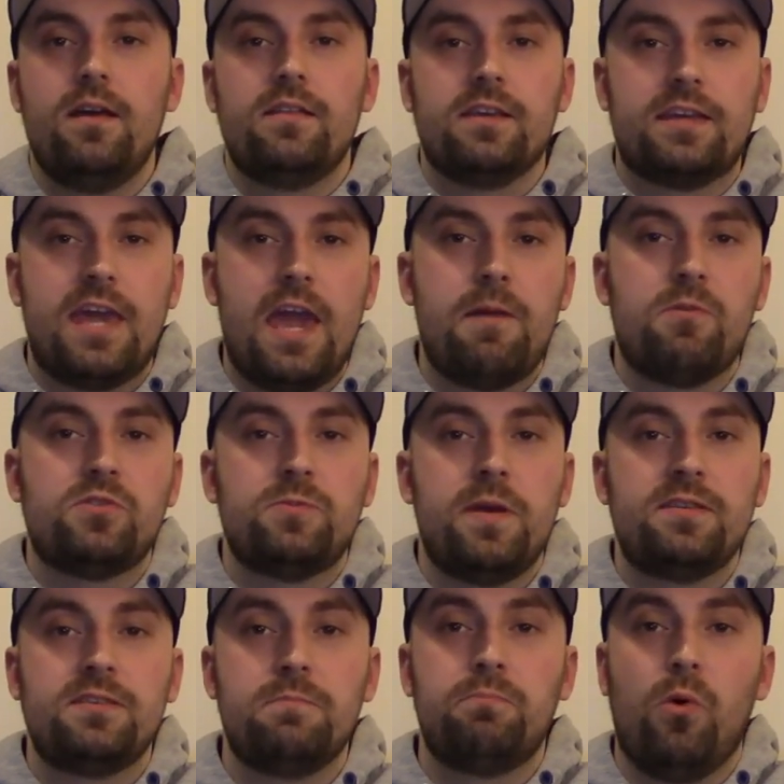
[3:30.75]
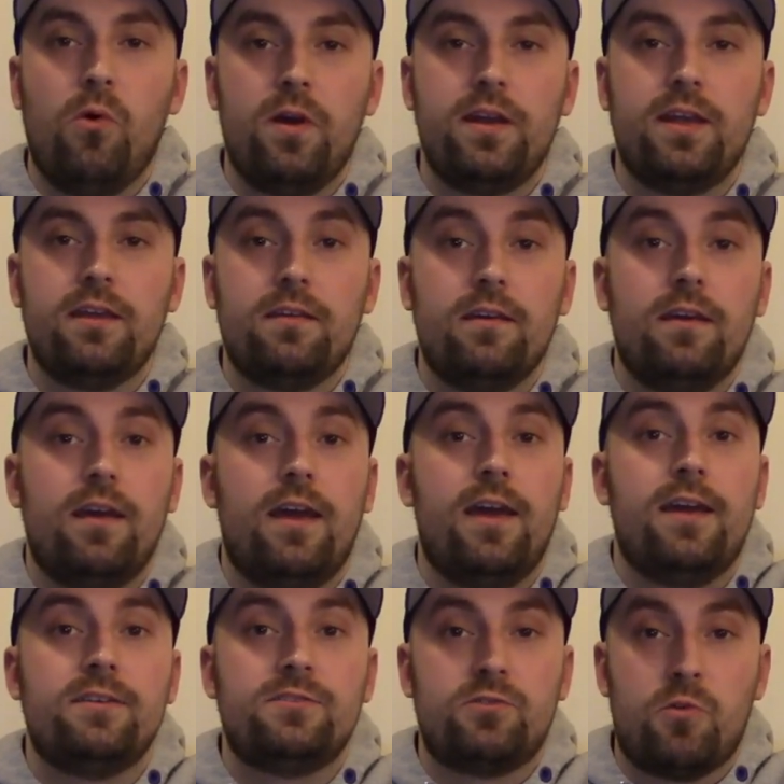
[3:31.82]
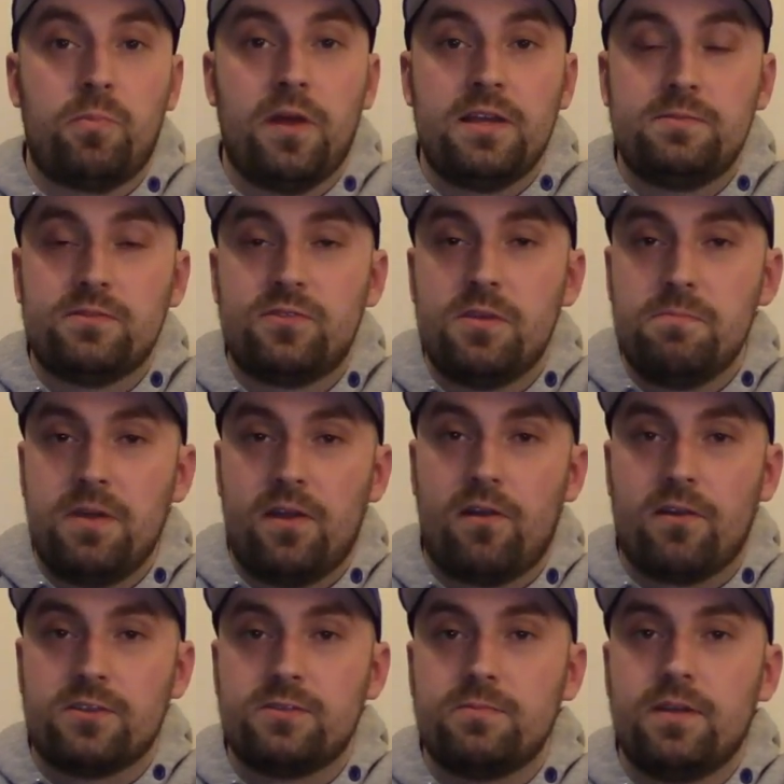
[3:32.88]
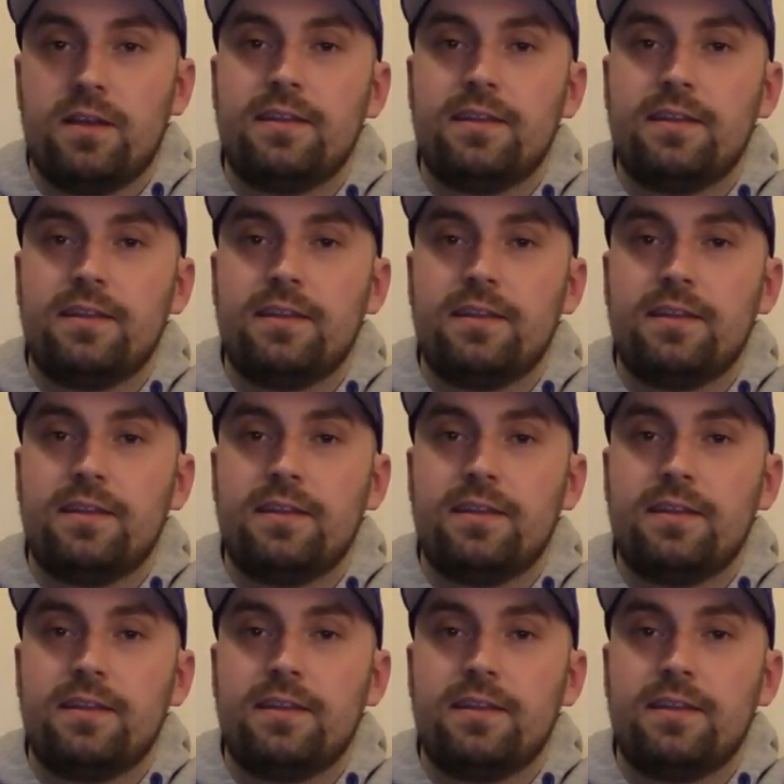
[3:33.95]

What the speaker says: The cameras are basically pointing as your replacements for the mirrors.